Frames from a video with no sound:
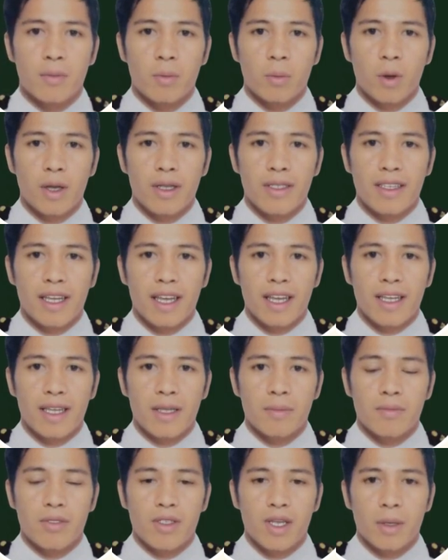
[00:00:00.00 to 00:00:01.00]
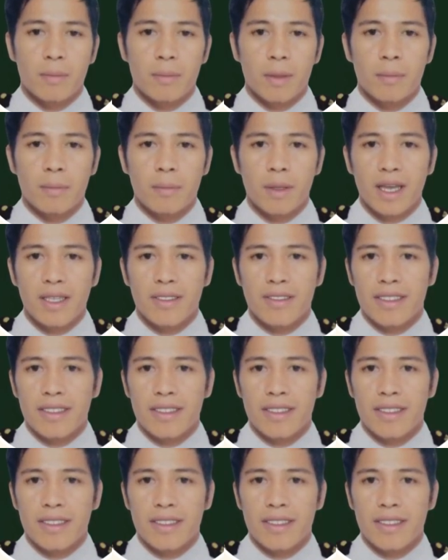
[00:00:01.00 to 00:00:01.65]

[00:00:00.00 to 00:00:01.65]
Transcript: while a negative GM implies